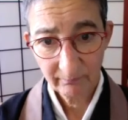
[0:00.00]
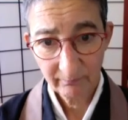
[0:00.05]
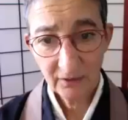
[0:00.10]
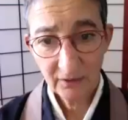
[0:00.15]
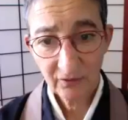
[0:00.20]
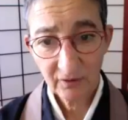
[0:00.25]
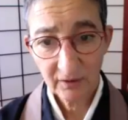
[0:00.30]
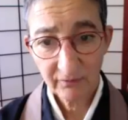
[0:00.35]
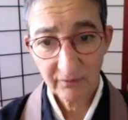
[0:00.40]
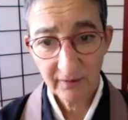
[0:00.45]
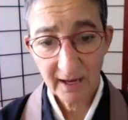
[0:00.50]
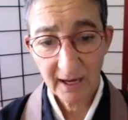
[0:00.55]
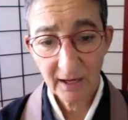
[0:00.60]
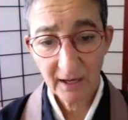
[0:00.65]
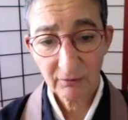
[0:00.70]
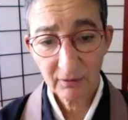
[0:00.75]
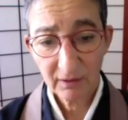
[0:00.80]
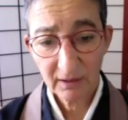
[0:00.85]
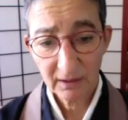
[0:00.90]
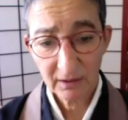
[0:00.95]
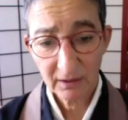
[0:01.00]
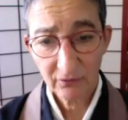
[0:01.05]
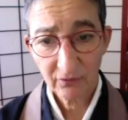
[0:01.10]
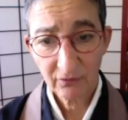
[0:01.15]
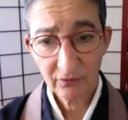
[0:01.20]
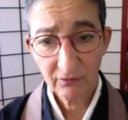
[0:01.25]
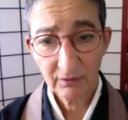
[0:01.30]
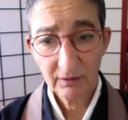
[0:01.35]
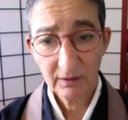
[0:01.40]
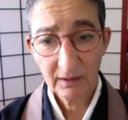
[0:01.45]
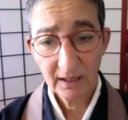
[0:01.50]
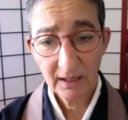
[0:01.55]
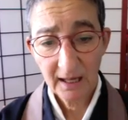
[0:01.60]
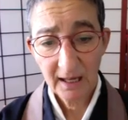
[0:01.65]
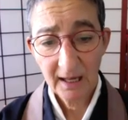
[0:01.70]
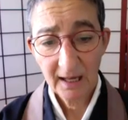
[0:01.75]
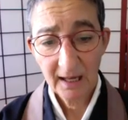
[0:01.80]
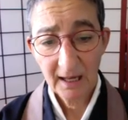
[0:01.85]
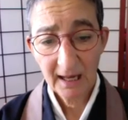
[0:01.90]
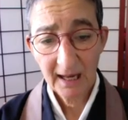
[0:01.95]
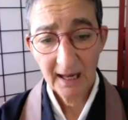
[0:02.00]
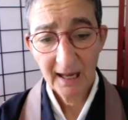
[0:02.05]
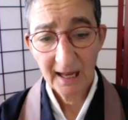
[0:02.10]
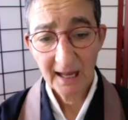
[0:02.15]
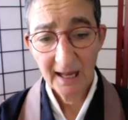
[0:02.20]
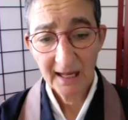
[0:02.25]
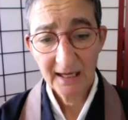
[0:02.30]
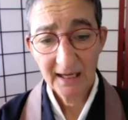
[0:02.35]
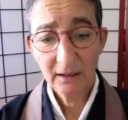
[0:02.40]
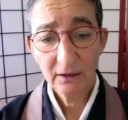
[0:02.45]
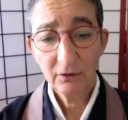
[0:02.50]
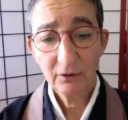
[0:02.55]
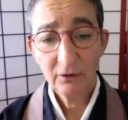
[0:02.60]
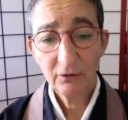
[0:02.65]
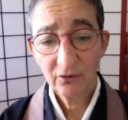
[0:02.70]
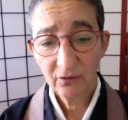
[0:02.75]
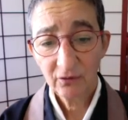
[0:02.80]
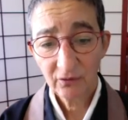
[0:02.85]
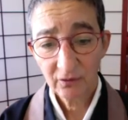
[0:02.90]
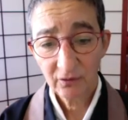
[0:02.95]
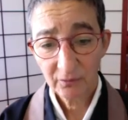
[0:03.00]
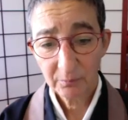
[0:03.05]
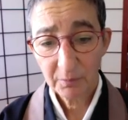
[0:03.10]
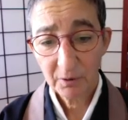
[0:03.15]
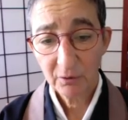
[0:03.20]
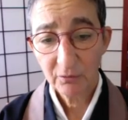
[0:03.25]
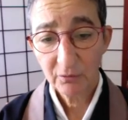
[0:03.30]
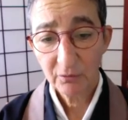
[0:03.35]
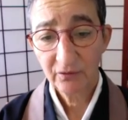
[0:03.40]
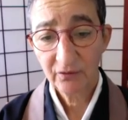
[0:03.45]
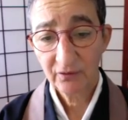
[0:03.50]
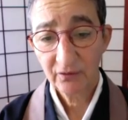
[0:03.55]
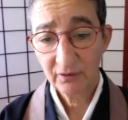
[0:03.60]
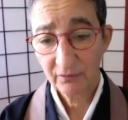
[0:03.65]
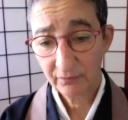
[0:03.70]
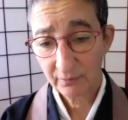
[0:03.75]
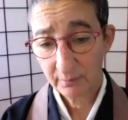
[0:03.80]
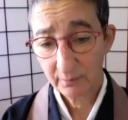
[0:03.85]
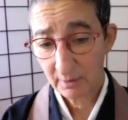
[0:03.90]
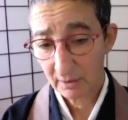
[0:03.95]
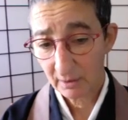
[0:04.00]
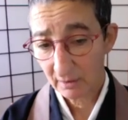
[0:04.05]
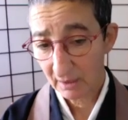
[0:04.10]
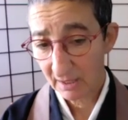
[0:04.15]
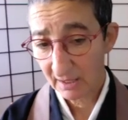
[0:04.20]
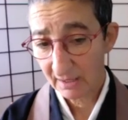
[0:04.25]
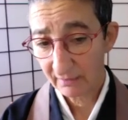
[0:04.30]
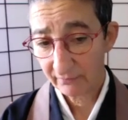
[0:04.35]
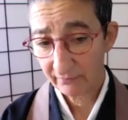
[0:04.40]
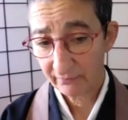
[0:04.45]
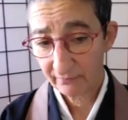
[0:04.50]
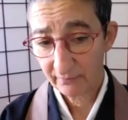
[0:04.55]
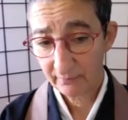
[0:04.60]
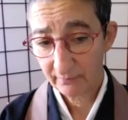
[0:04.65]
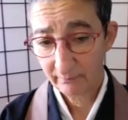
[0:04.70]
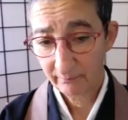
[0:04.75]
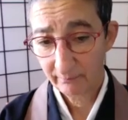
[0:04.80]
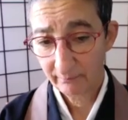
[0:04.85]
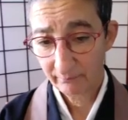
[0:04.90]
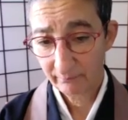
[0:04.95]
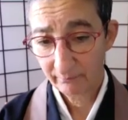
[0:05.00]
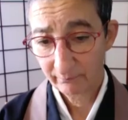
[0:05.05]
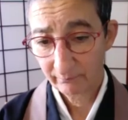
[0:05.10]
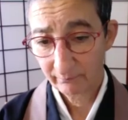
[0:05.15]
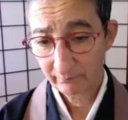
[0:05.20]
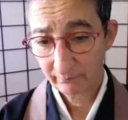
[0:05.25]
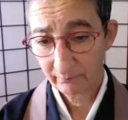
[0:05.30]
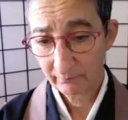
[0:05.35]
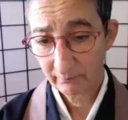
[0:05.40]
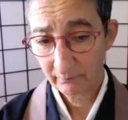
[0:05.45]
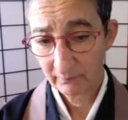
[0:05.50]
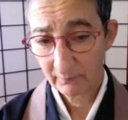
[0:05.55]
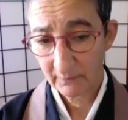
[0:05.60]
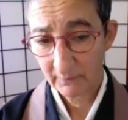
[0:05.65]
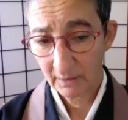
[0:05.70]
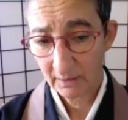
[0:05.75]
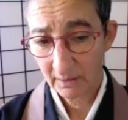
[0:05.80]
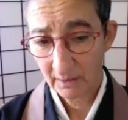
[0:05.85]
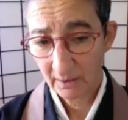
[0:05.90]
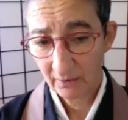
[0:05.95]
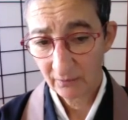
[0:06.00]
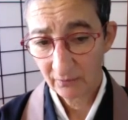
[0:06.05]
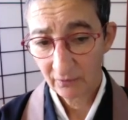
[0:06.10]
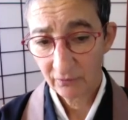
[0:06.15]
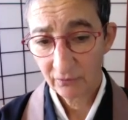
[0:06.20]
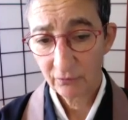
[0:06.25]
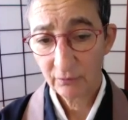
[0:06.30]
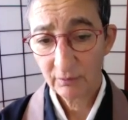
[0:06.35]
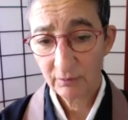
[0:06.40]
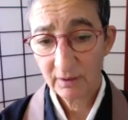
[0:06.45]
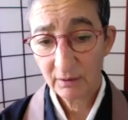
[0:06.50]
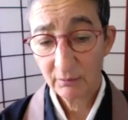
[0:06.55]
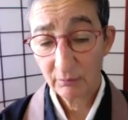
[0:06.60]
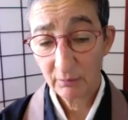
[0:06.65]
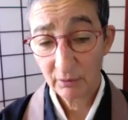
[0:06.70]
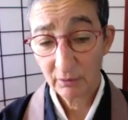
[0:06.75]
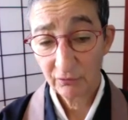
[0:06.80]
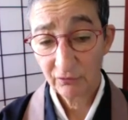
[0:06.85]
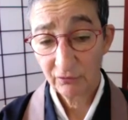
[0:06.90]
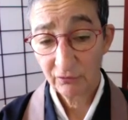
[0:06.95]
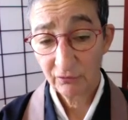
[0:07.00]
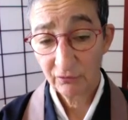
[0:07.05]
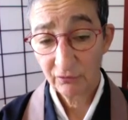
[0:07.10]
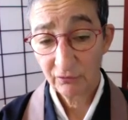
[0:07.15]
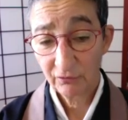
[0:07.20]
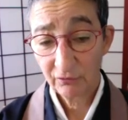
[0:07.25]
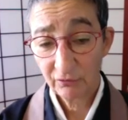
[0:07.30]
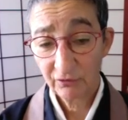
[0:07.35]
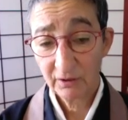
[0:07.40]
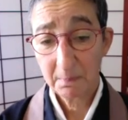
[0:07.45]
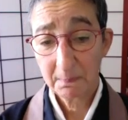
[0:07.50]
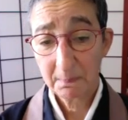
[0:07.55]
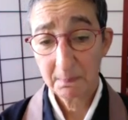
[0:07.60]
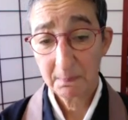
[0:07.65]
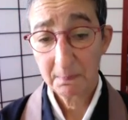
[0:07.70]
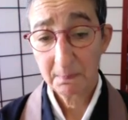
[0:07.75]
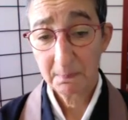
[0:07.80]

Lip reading: a fleeting set of aggregates, and it loses its potency from our life. Suzuki Roshi,